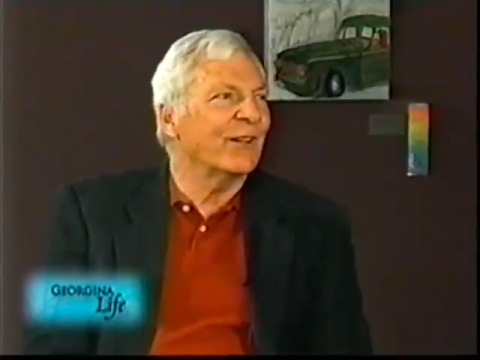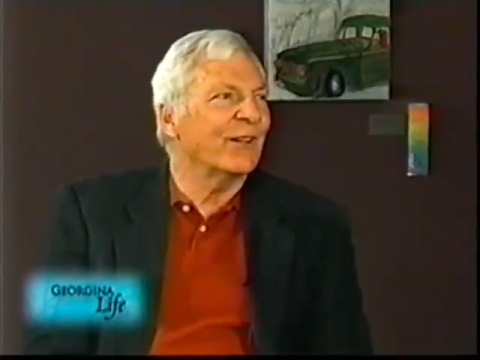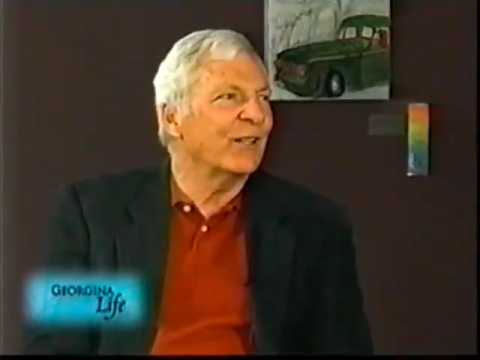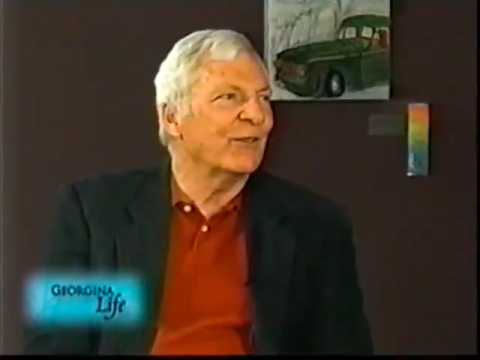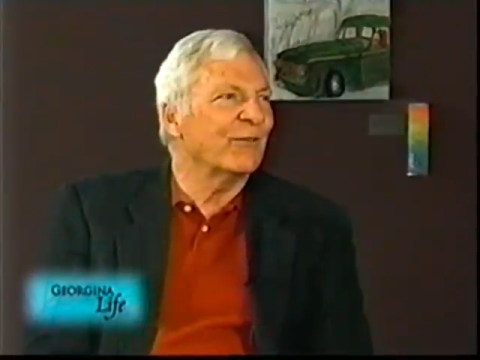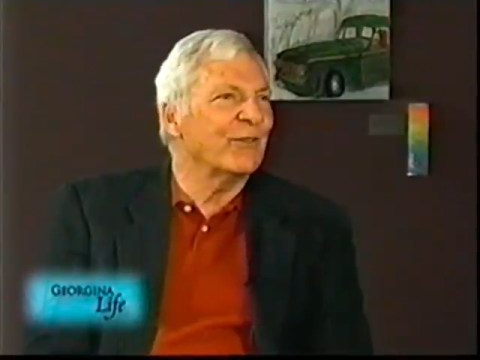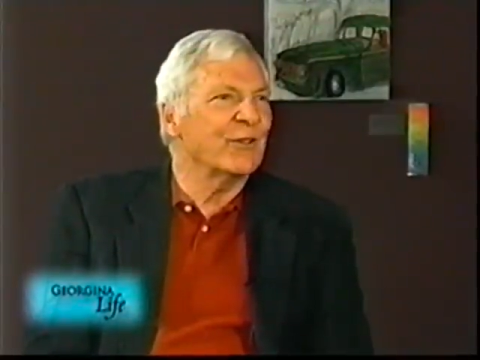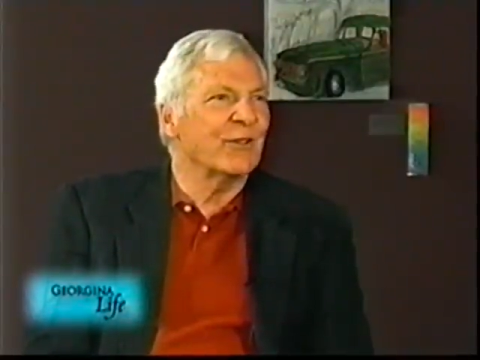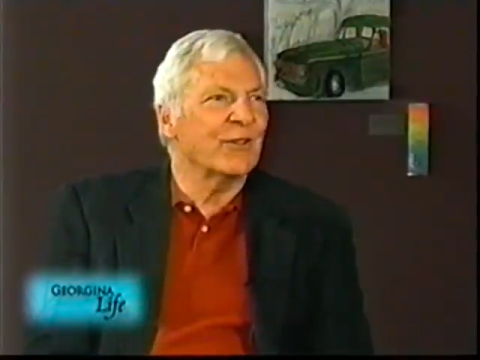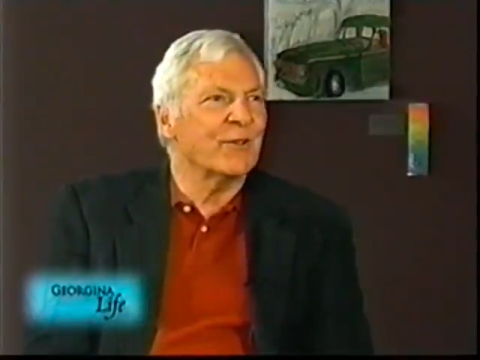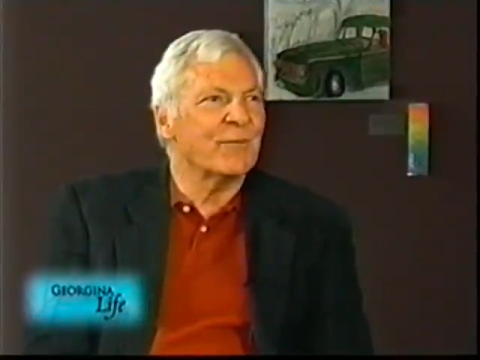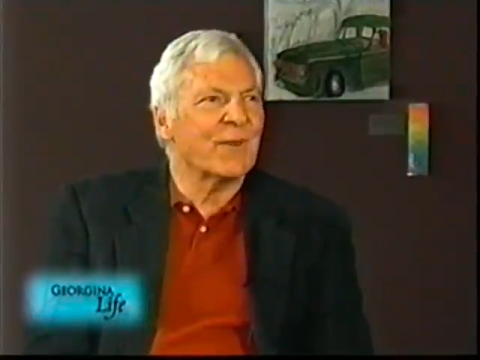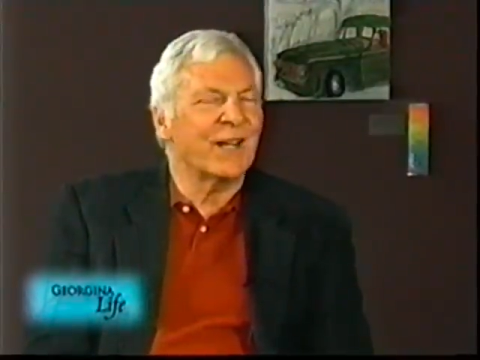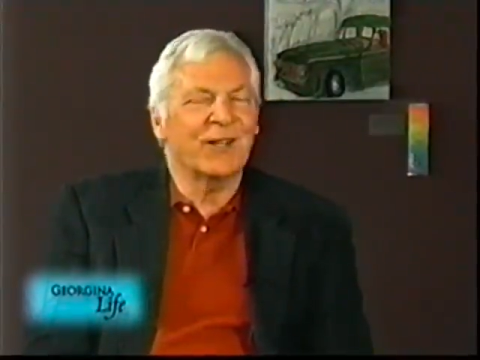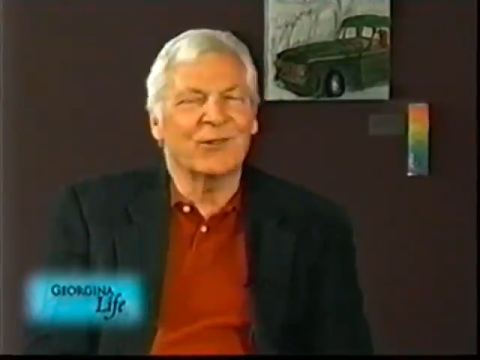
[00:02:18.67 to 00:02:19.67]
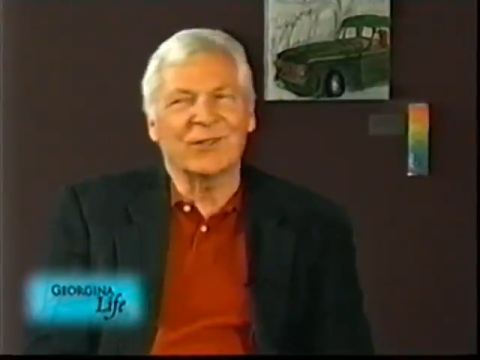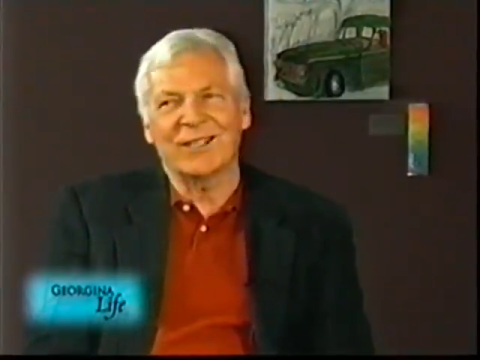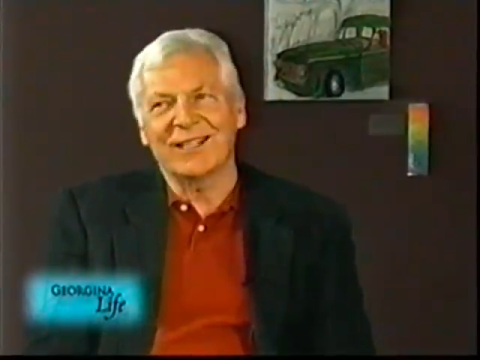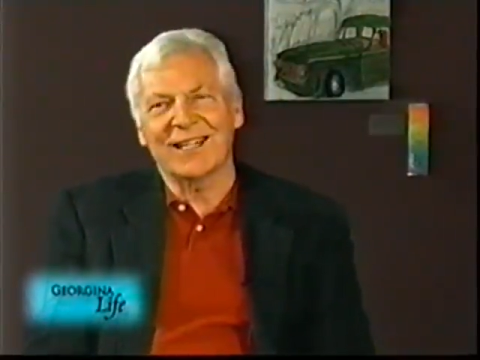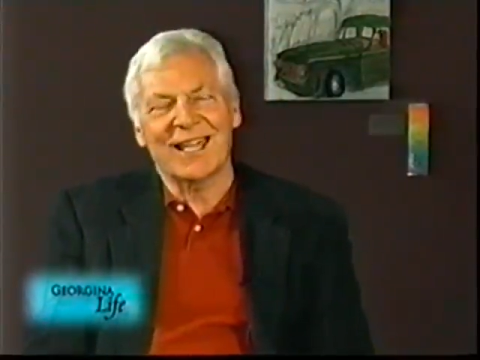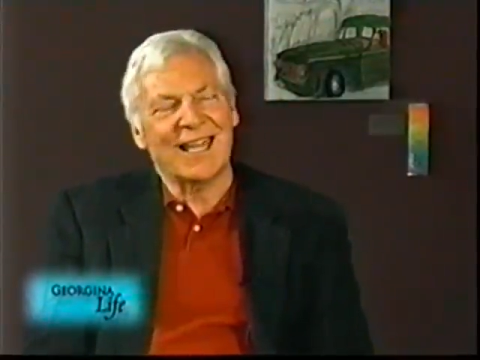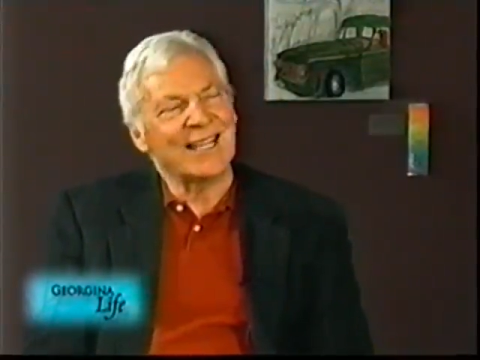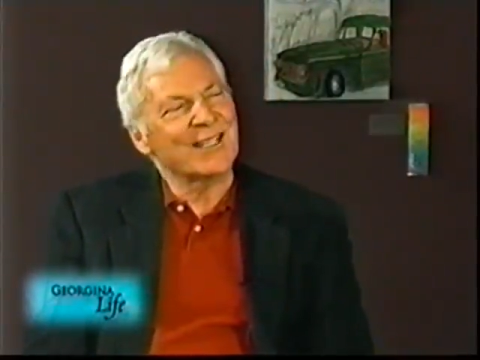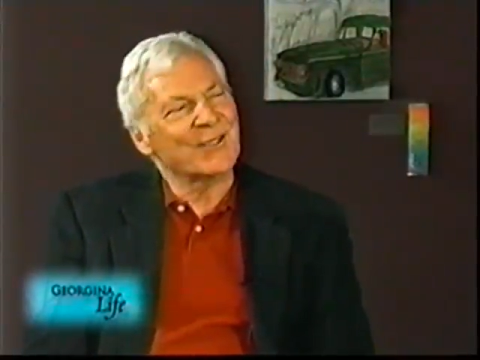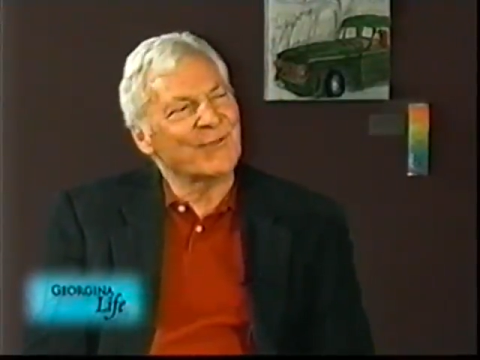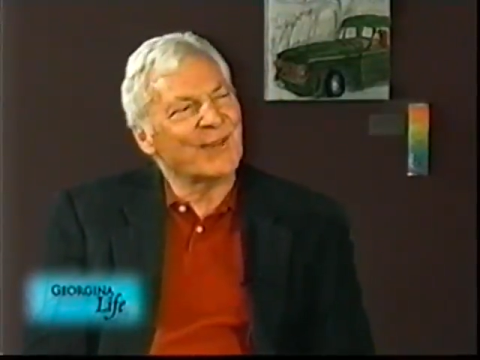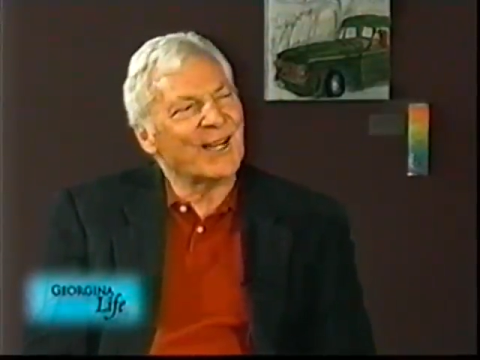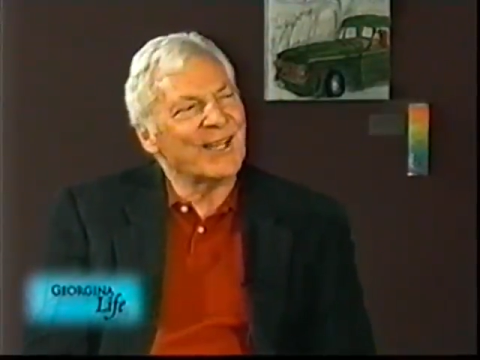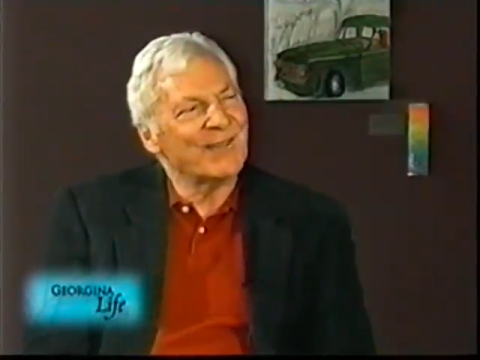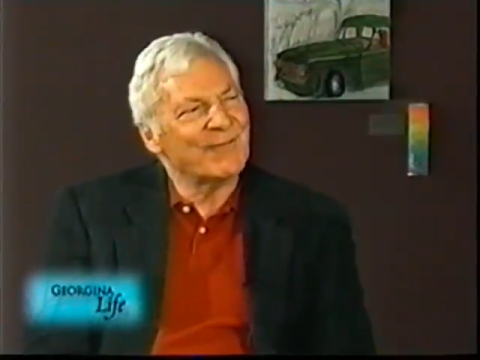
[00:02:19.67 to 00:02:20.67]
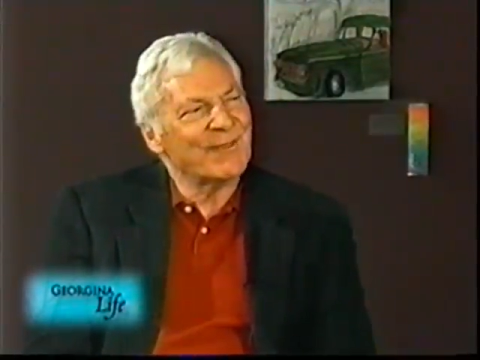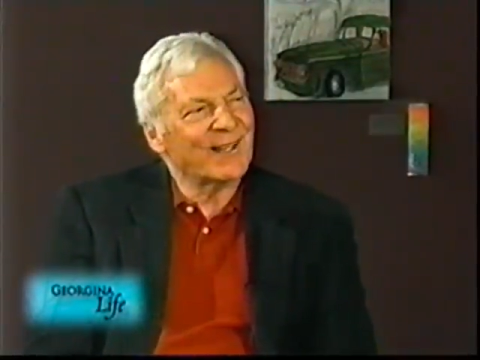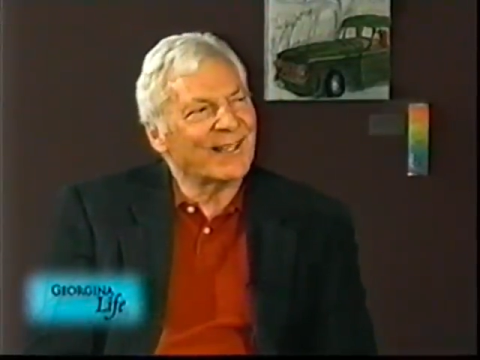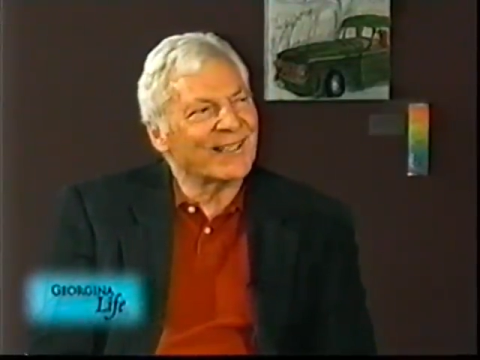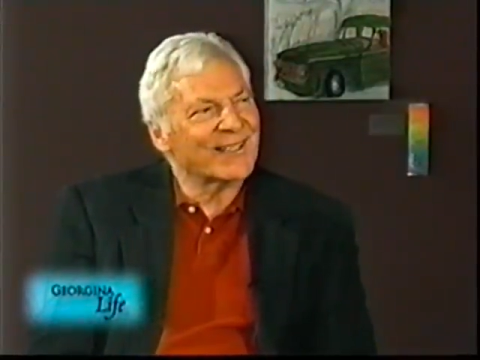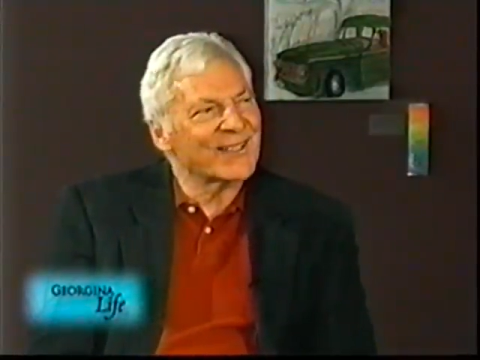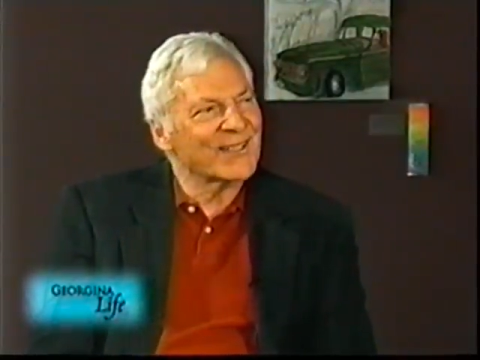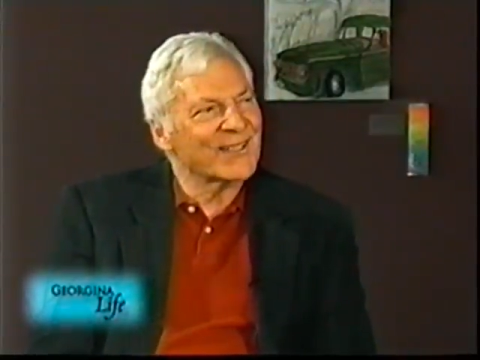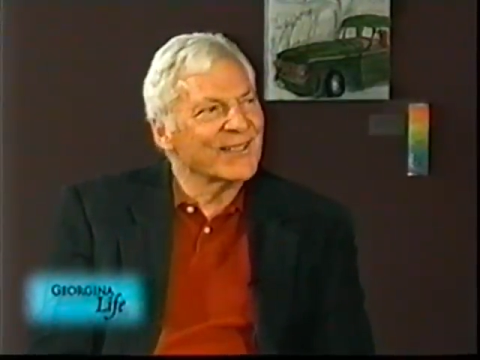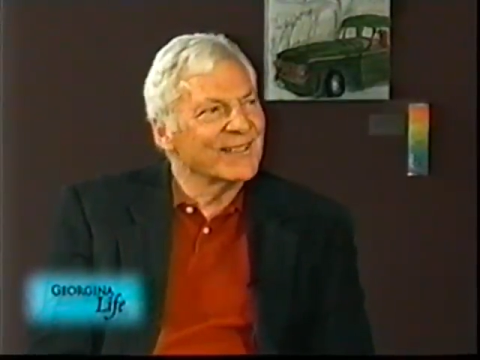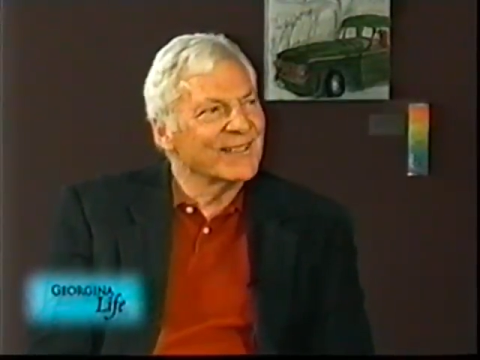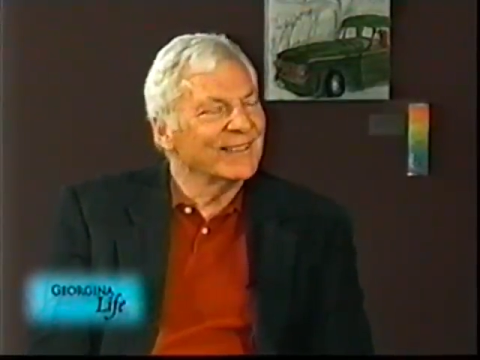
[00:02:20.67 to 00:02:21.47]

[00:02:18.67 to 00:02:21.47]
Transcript: for an interview that might only last 5 minutes.